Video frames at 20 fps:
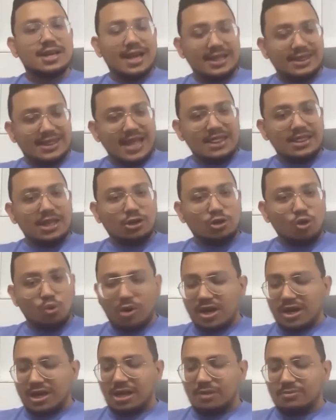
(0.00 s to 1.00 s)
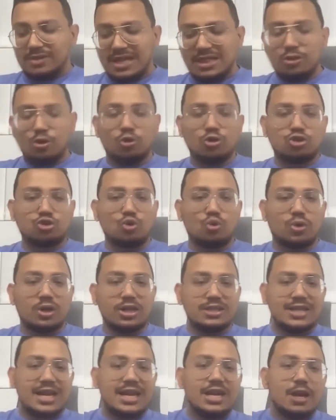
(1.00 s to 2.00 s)
And then the token comes and those
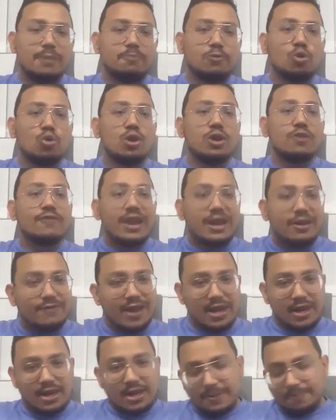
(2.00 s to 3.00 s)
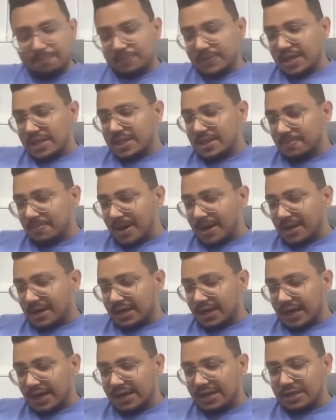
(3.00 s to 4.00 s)
tokens end up doing very well in the
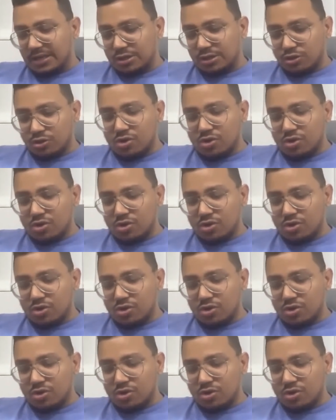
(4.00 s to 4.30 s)
market, right?